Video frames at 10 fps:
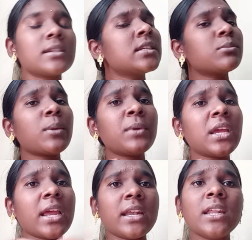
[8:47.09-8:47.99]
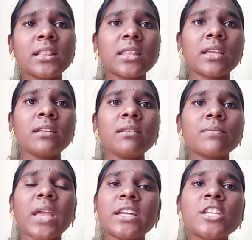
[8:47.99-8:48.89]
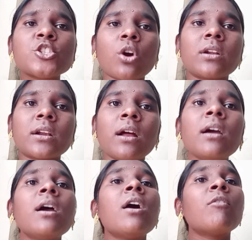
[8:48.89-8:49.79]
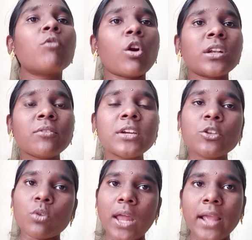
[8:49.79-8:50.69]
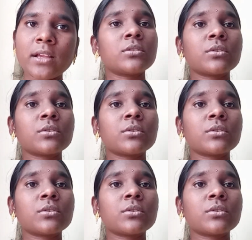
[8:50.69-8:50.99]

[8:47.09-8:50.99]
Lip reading: It may be anything, any genre, whatever you like.